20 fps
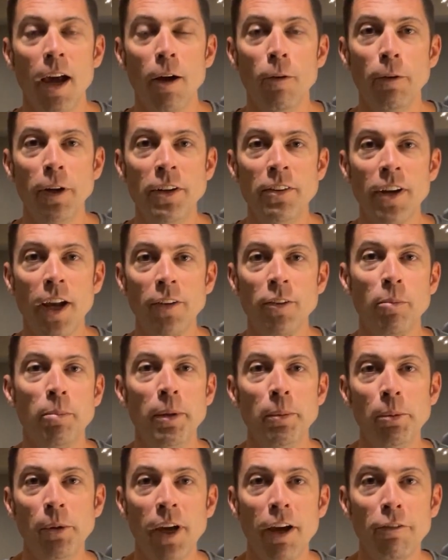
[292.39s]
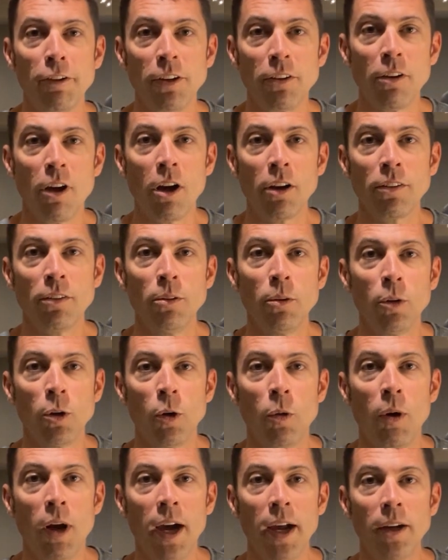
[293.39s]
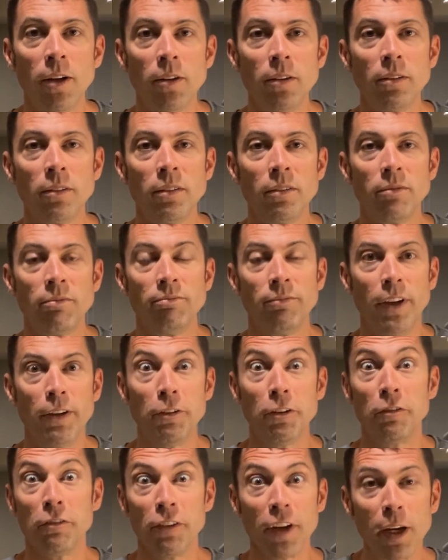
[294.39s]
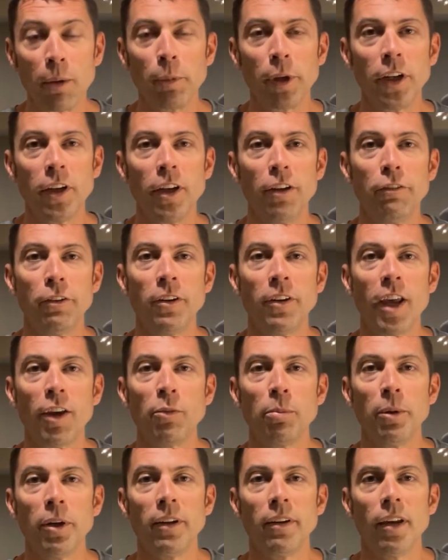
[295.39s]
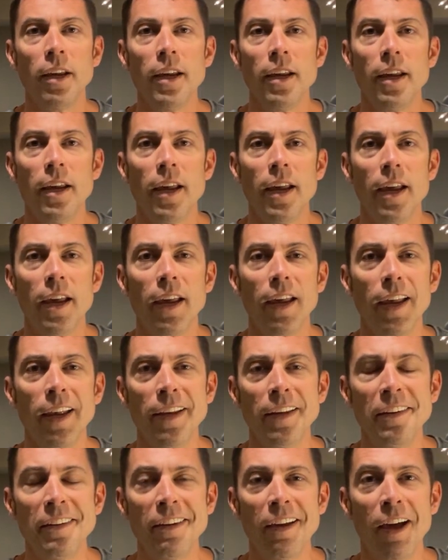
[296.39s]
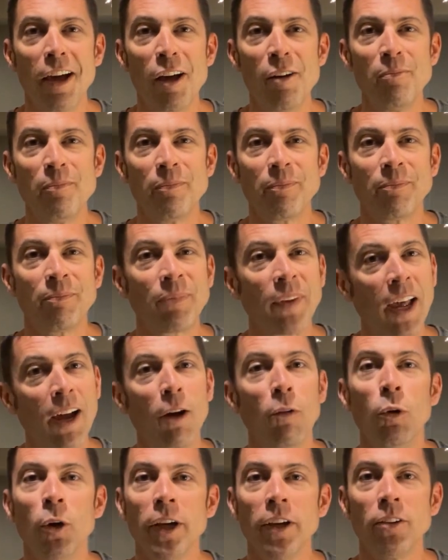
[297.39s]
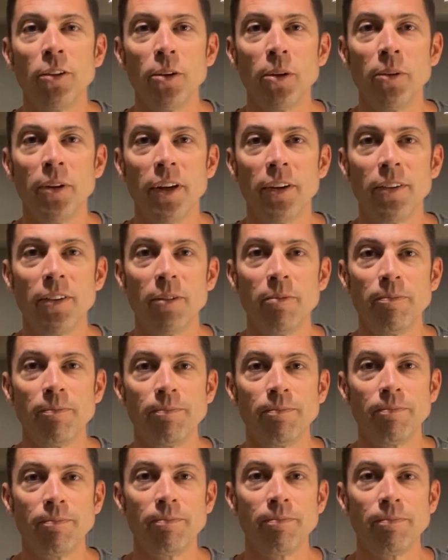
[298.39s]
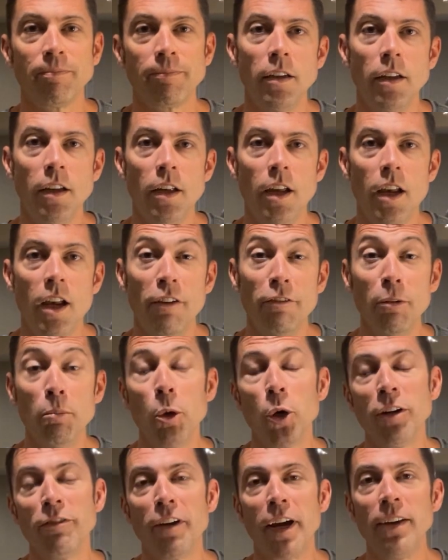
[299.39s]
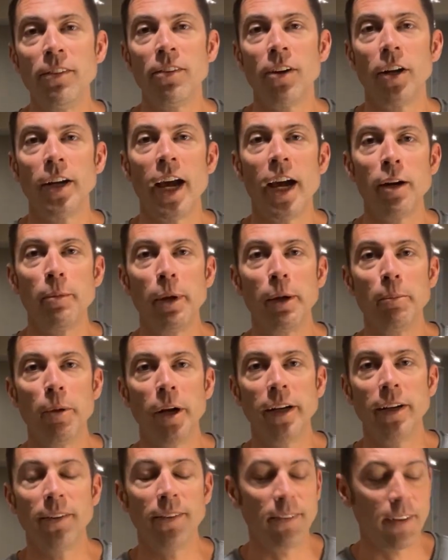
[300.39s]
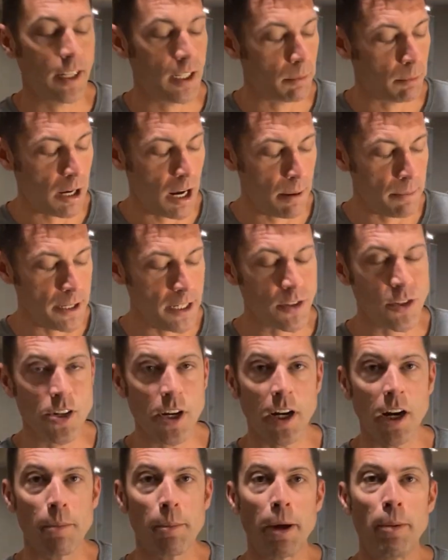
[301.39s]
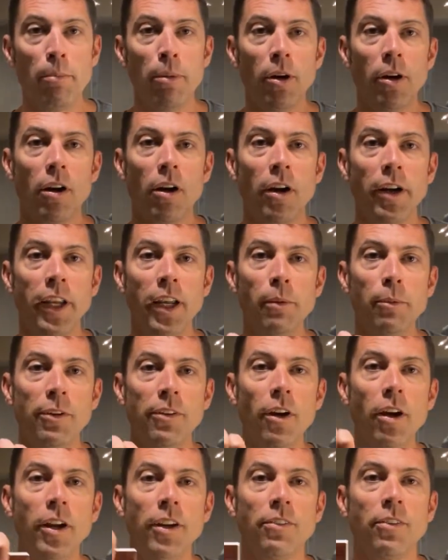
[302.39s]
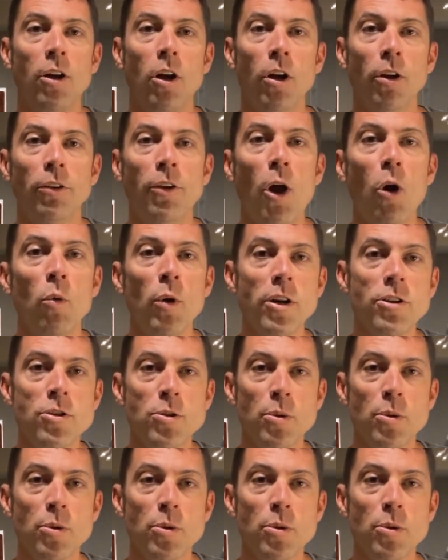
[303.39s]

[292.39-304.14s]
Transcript: Reach out to people you haven't talked to in a while, even family if you're desperate, and we'll get through this. For more advice on how to make money in stand-up comedy, check out my book on Amazon. It's called Don't Wear